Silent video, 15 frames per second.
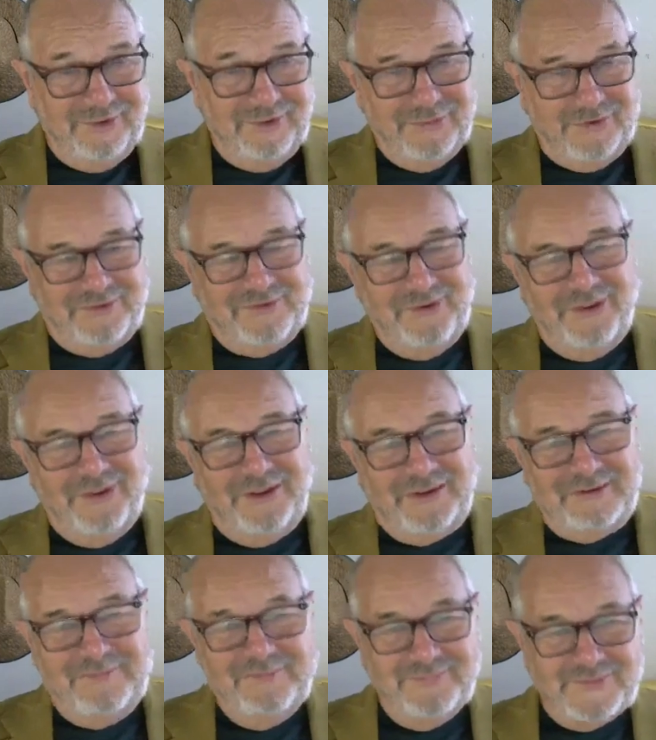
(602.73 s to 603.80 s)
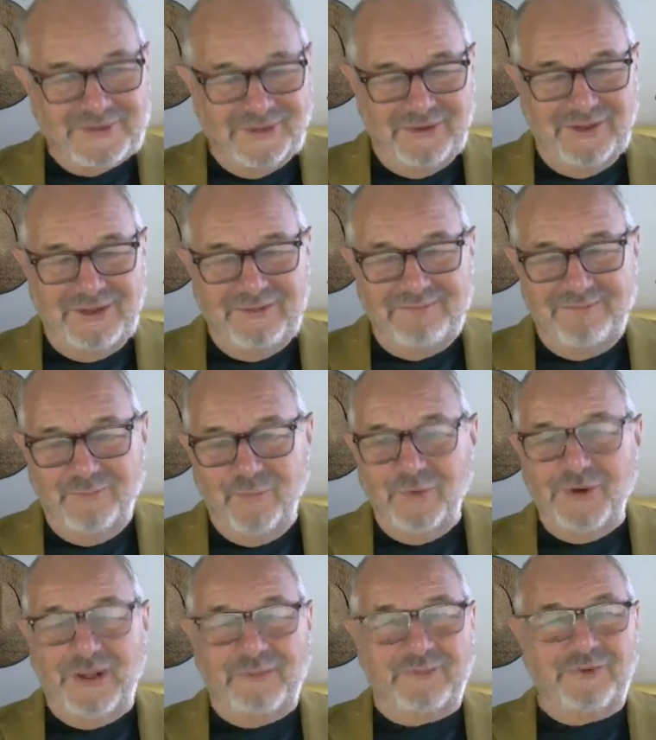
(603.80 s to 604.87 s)
what it's like. So he
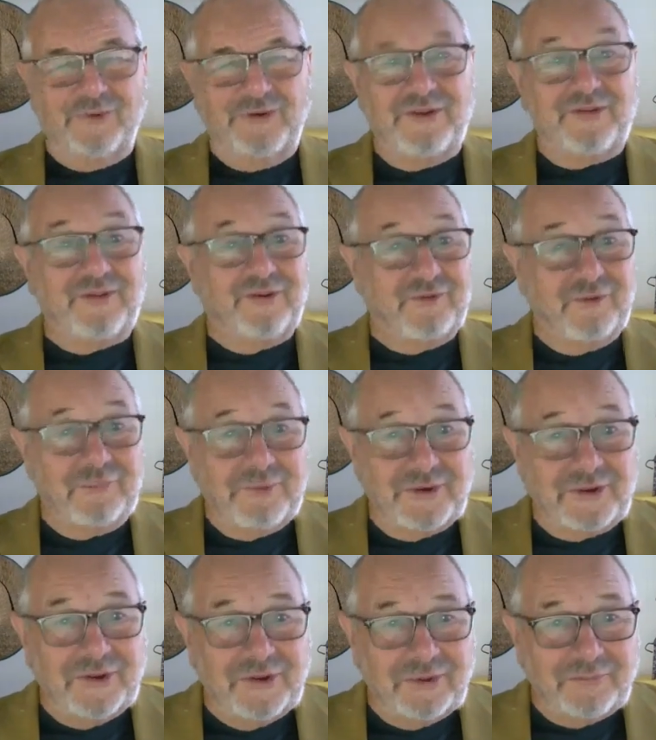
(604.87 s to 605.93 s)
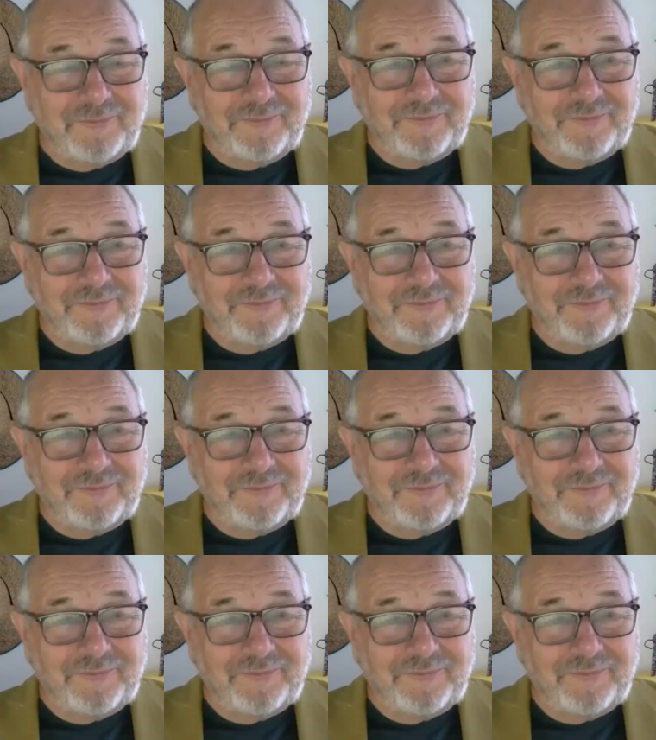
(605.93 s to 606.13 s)
walked up to her and he said, do you want me to help?